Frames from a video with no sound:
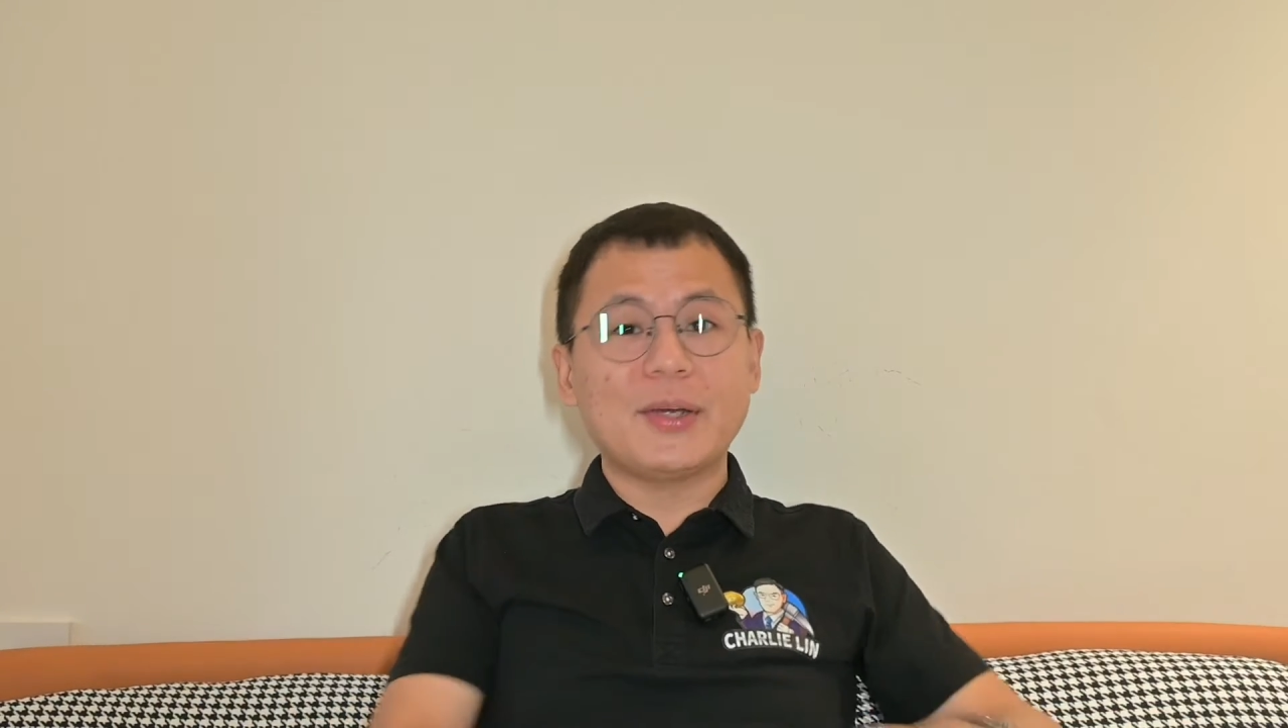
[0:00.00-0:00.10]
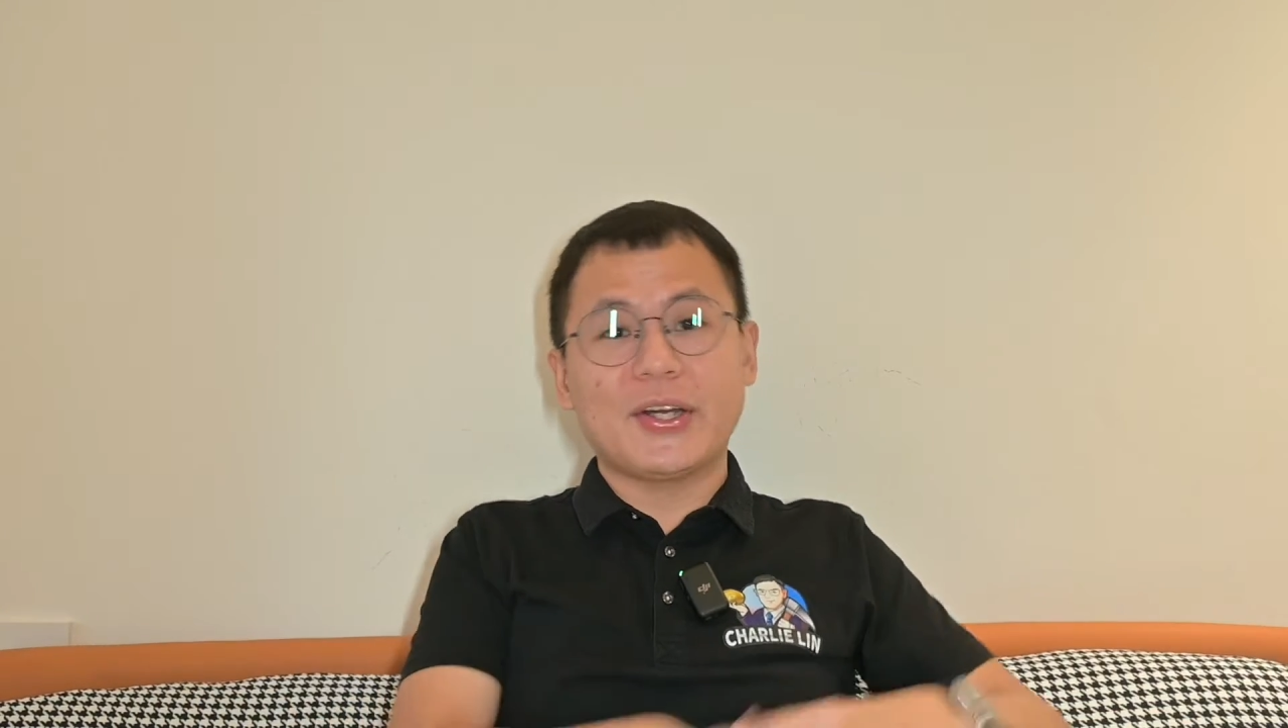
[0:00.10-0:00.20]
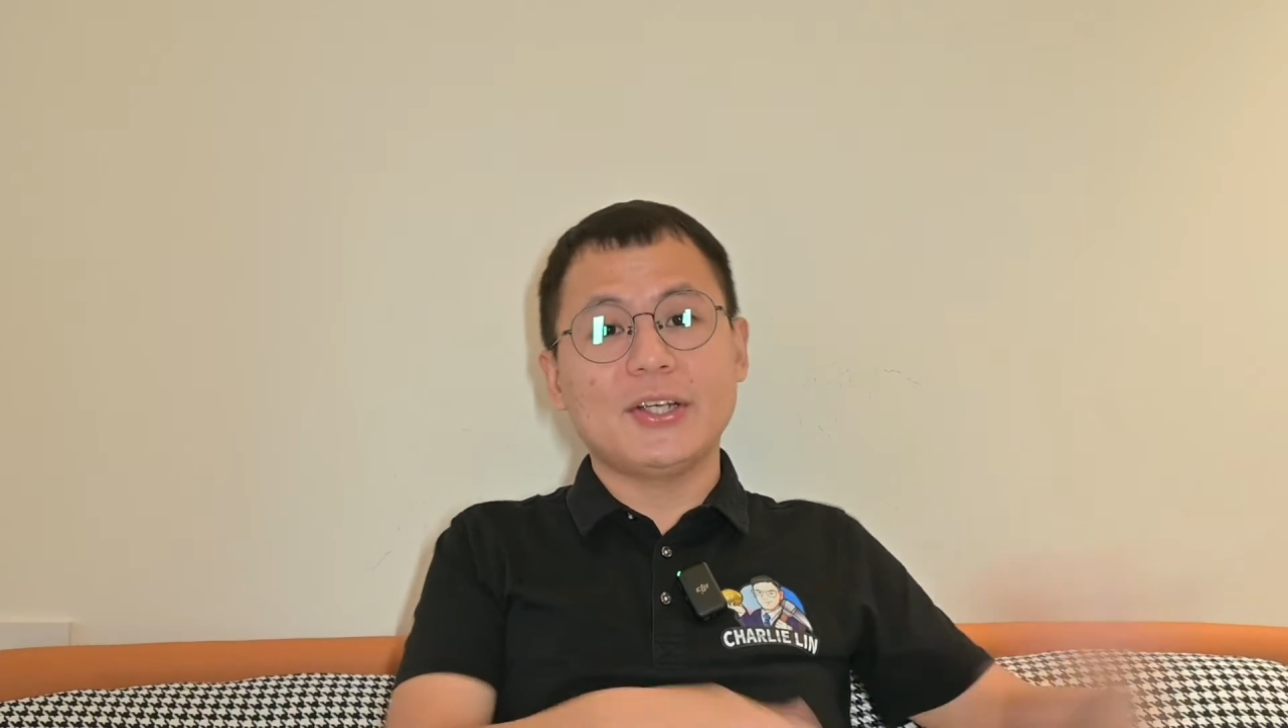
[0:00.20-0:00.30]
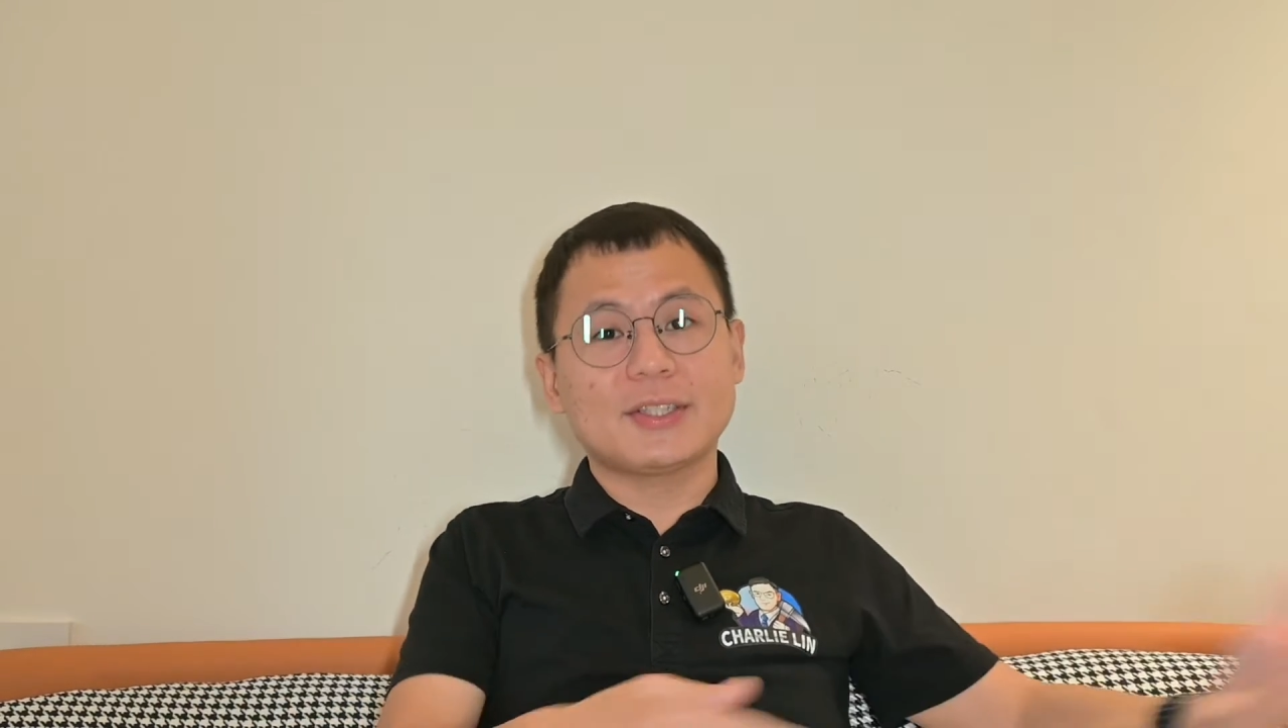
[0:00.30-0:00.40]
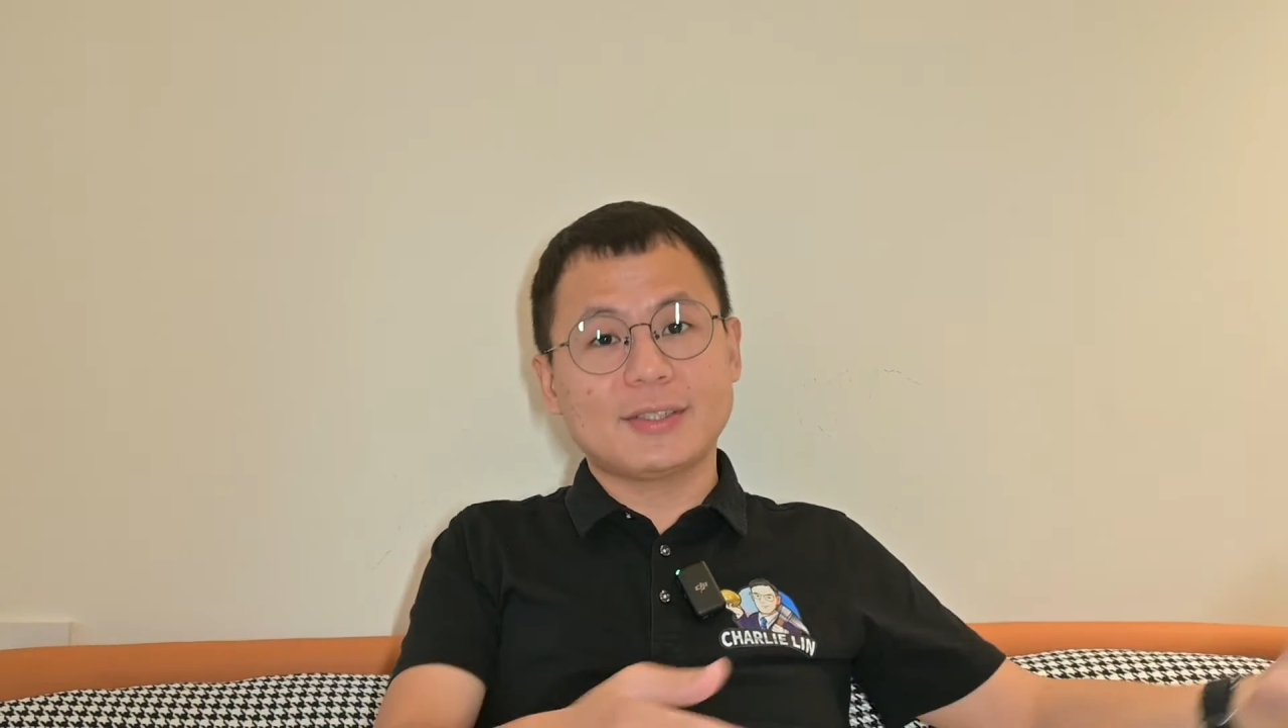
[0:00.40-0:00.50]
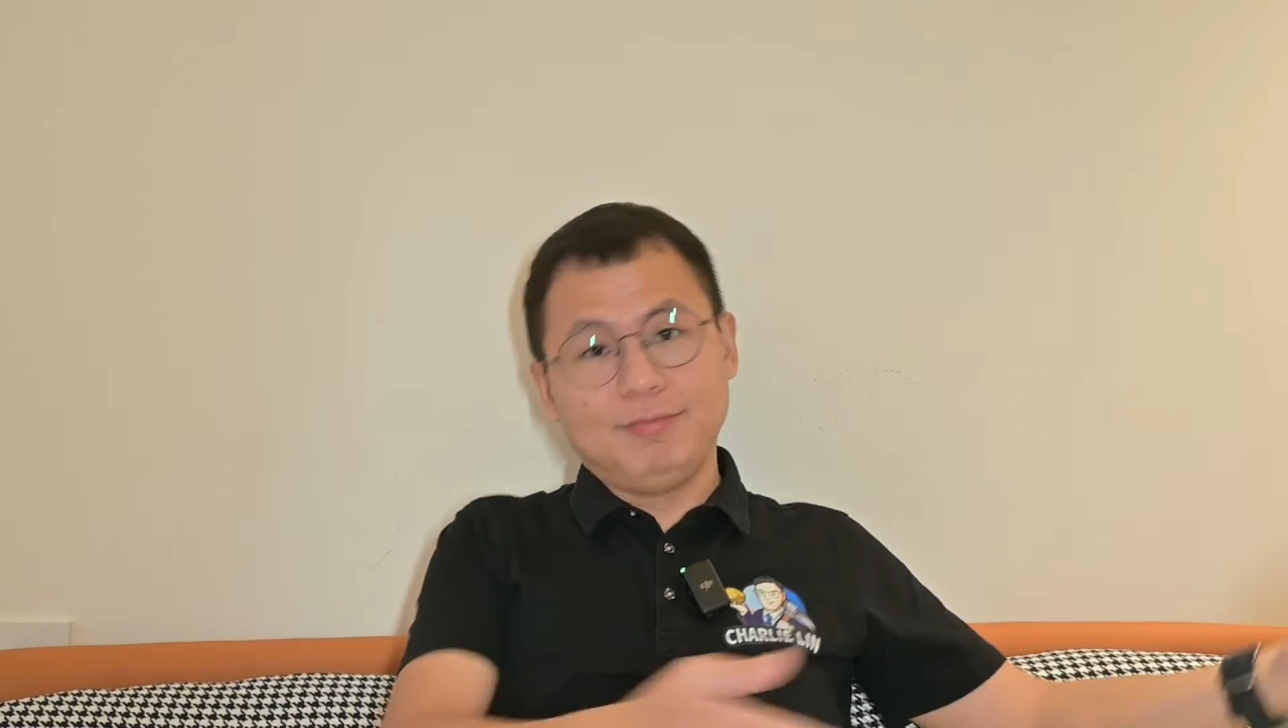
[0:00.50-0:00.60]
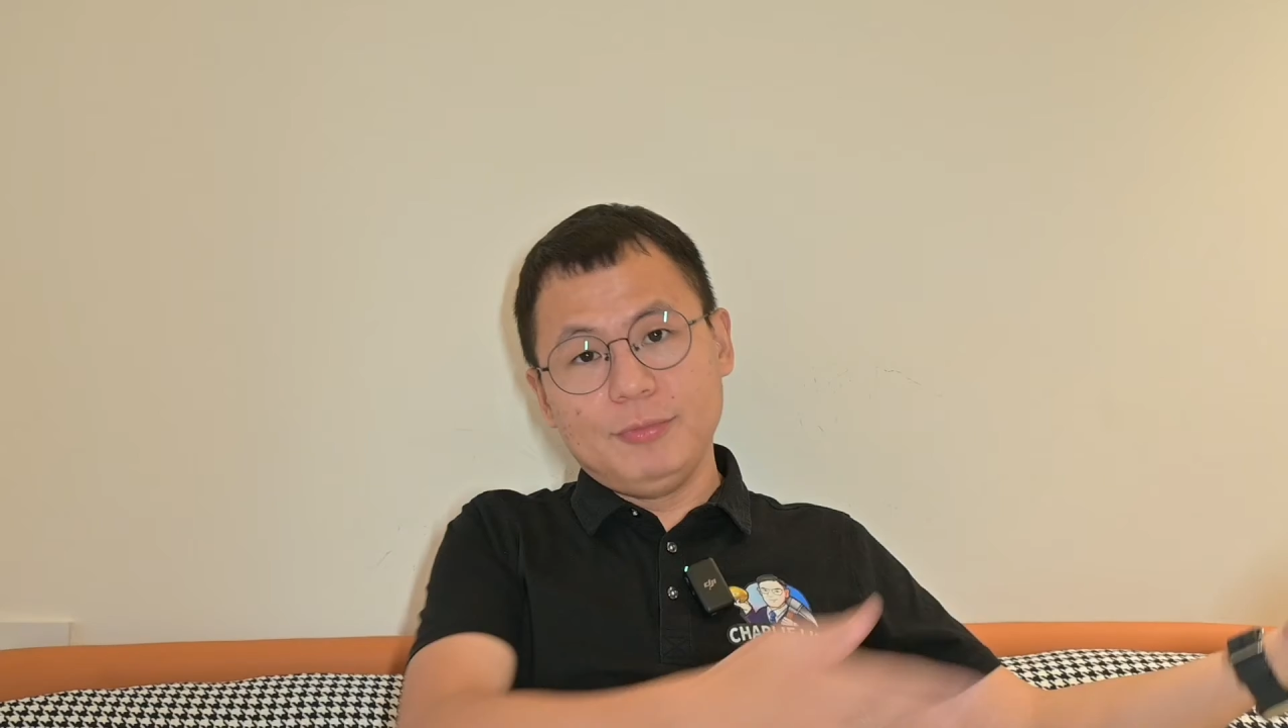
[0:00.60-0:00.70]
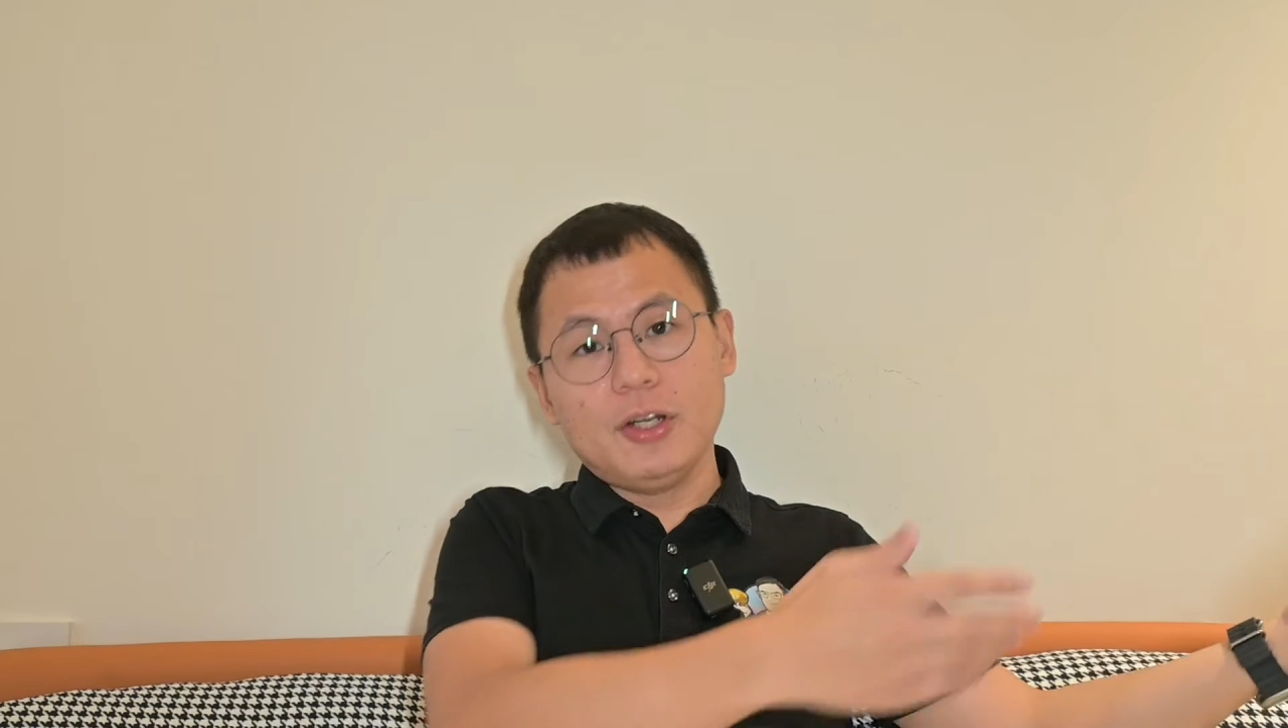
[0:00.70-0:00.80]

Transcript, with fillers: because,